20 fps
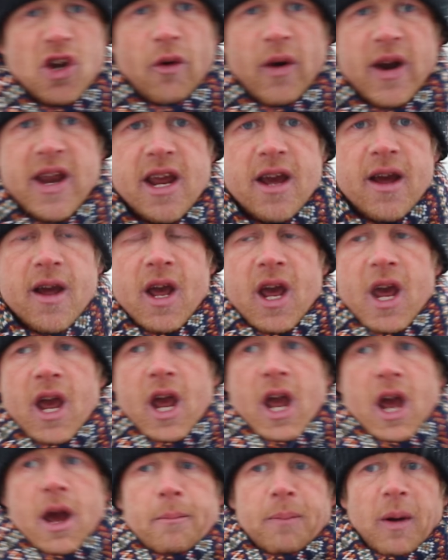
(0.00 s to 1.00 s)
sorry.
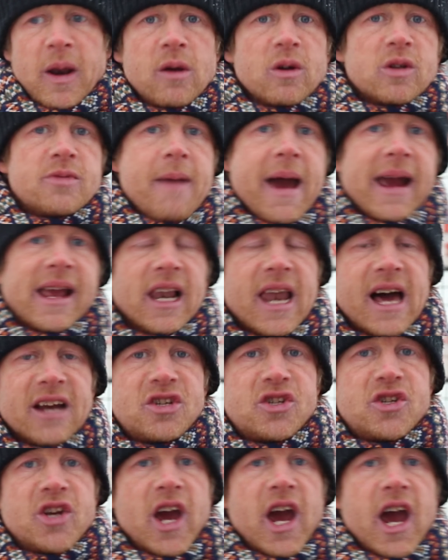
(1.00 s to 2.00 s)
But he was mega
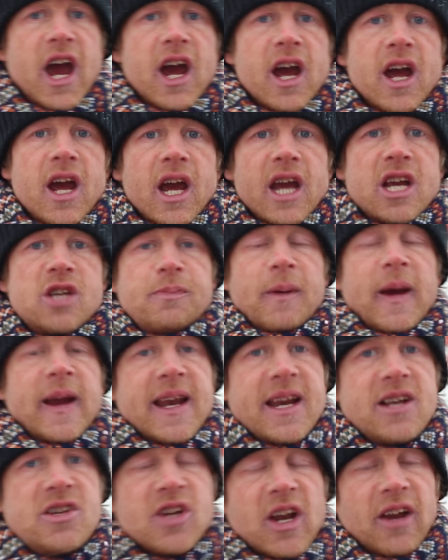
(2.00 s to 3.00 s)
last year. He's
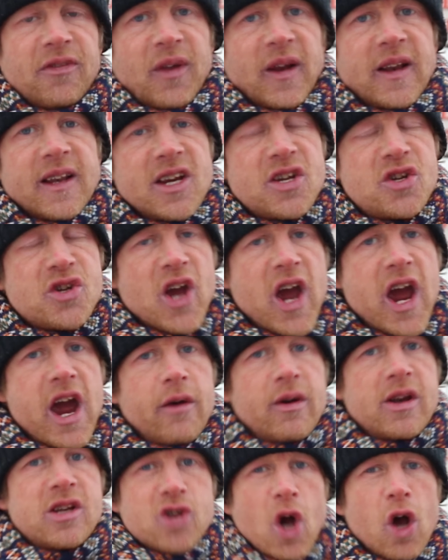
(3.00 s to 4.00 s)
been injured, I think, this
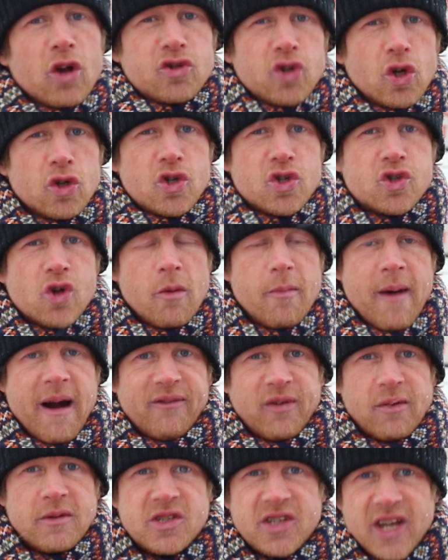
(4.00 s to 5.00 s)
year. And he's also just come
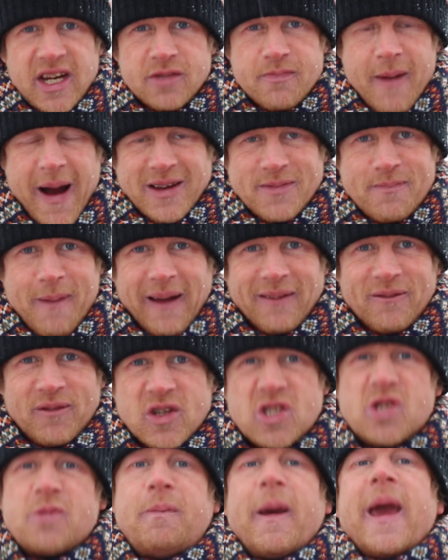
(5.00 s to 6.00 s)
back from a six match ban
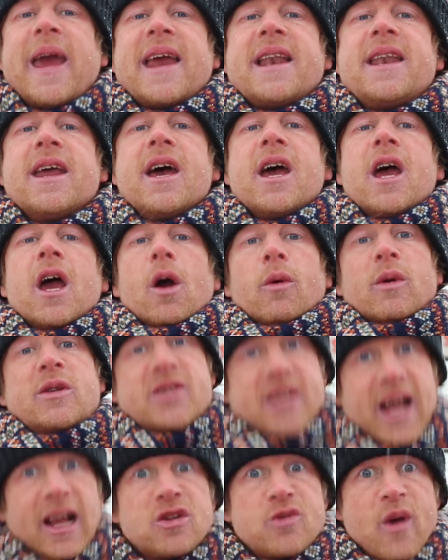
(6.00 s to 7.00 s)
for spitting,
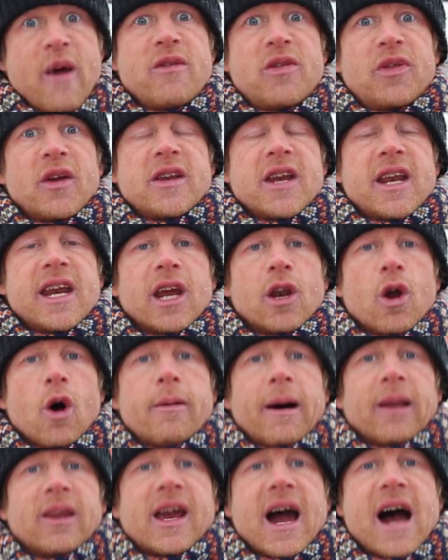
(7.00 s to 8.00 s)
which tells you everything you need to
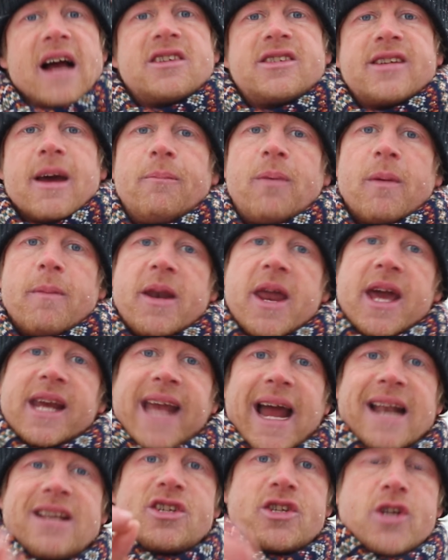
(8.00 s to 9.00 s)
know about the guy's temperament
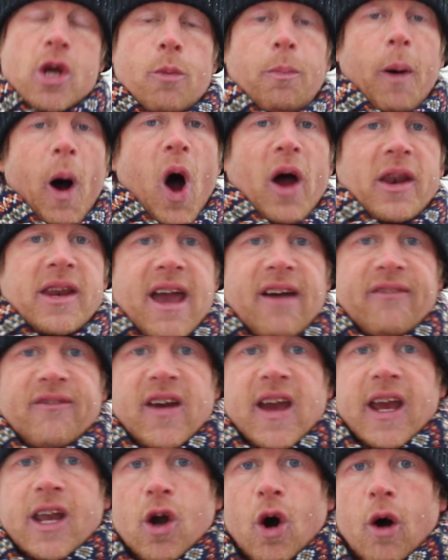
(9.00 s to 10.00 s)
against Newport in the
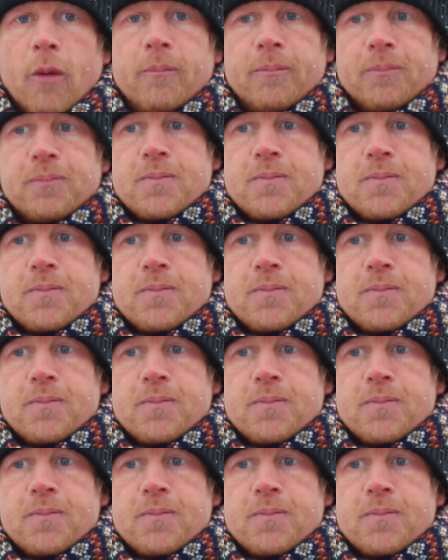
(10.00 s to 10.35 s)
FA Cup.